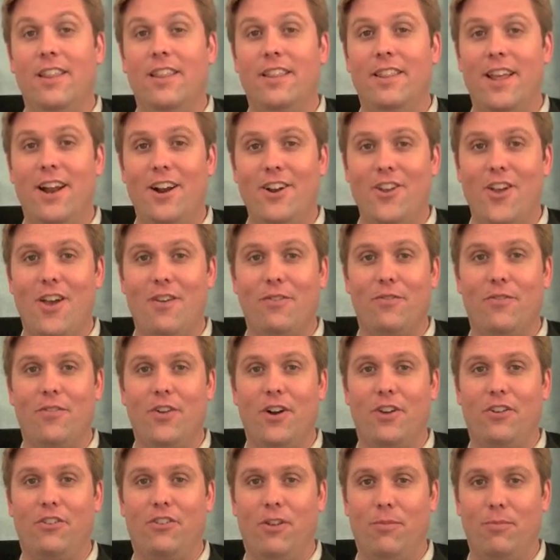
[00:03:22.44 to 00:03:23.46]
There you have a
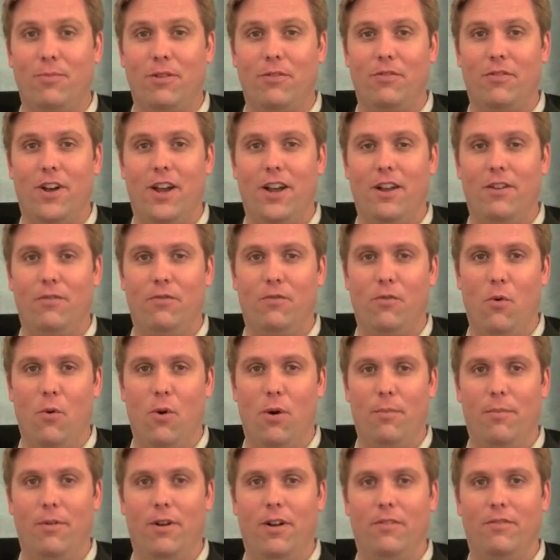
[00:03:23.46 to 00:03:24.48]
very simplified
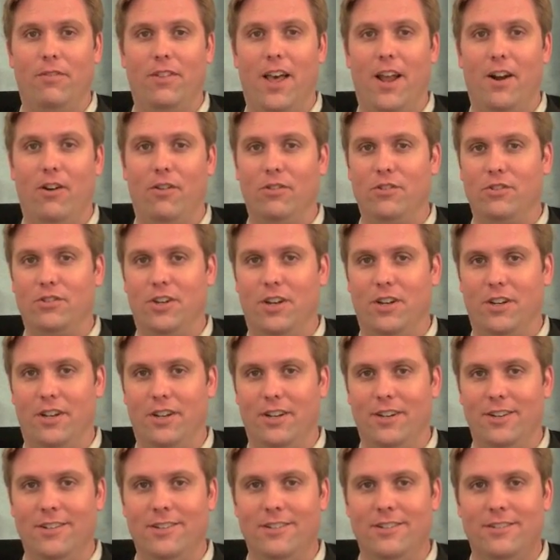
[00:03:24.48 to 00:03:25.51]
form of lateral
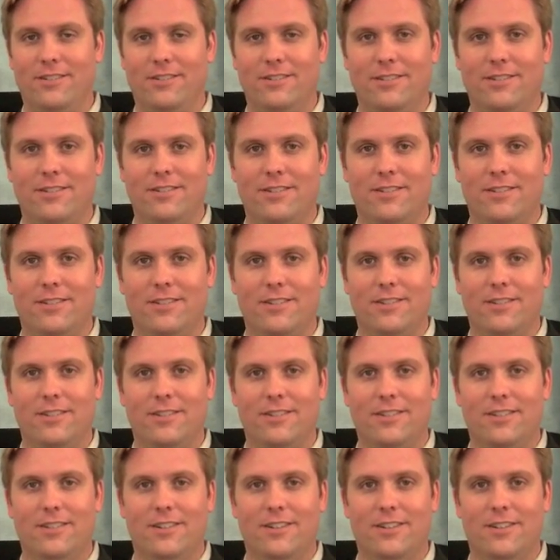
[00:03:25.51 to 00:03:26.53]
chunking.
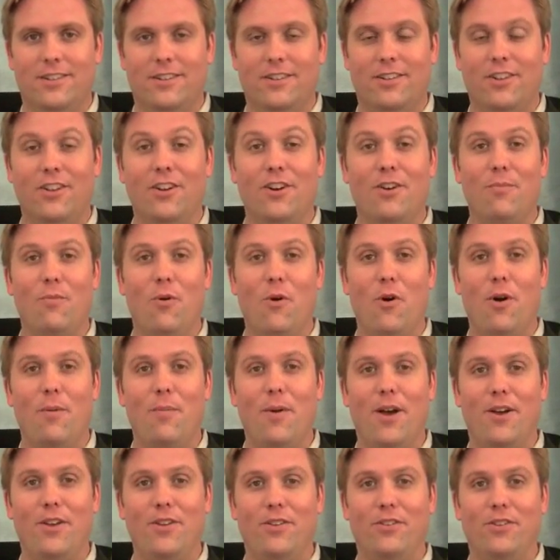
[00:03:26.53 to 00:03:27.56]
To learn more
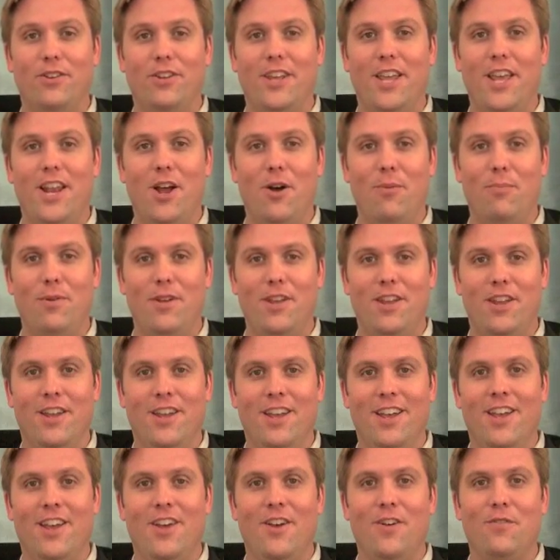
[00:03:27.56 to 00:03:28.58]
about using NLP
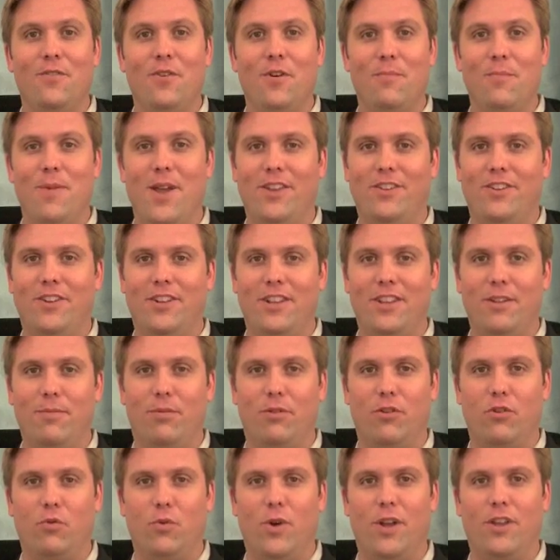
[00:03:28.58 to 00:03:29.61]
for amazingly
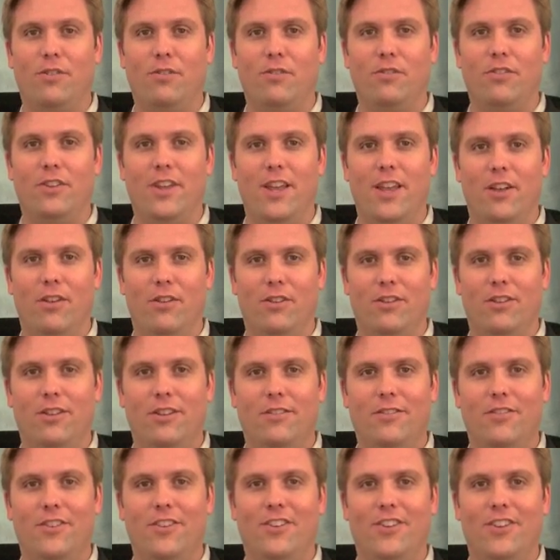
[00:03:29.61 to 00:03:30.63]
persuasive sales,
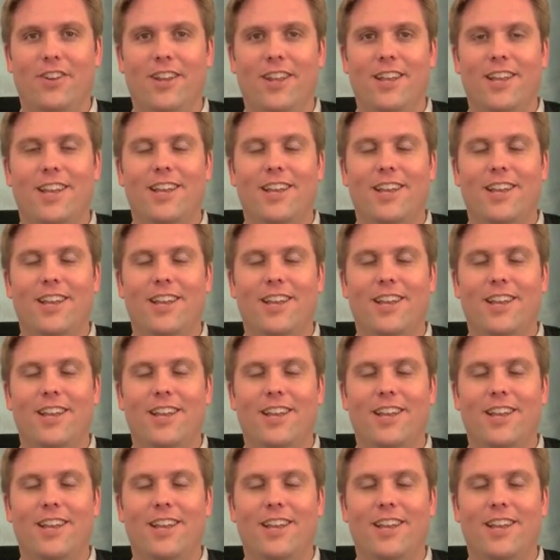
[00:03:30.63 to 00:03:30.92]
visit